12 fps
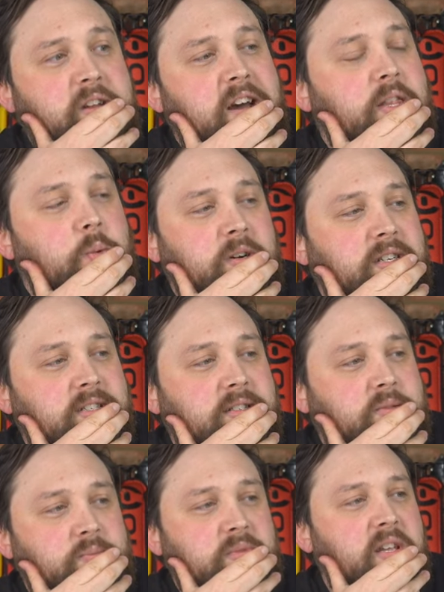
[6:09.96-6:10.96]

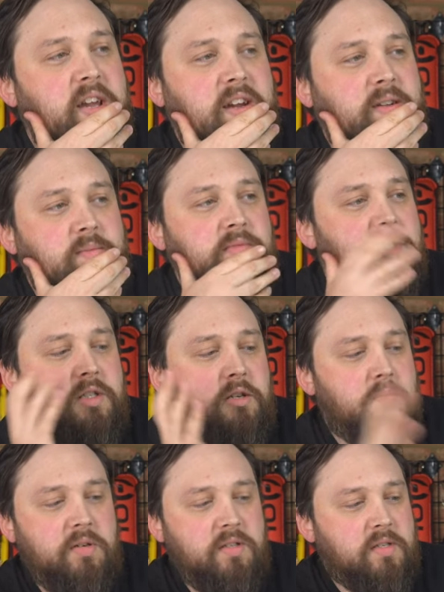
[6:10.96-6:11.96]
Otherwise, yeah,
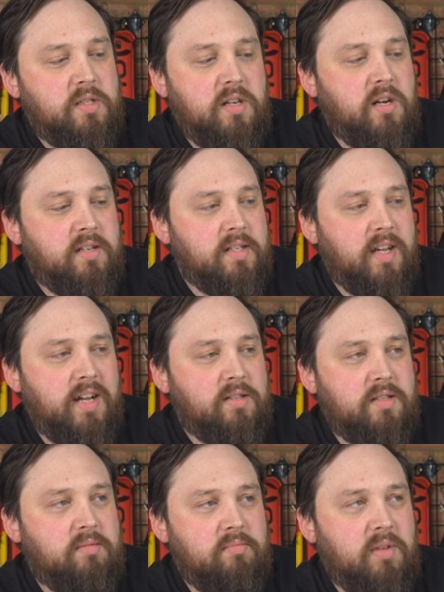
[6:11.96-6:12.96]
don't bother starting
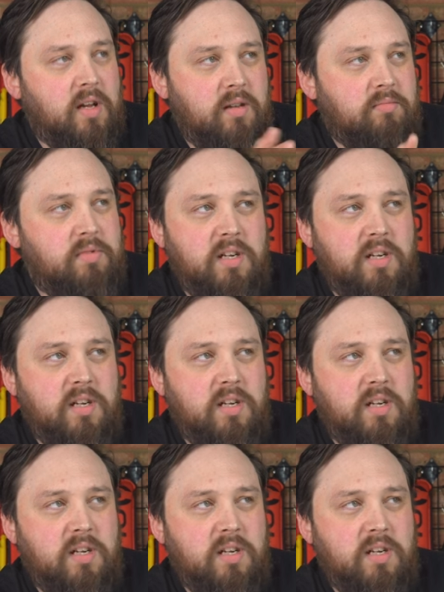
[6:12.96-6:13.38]
at like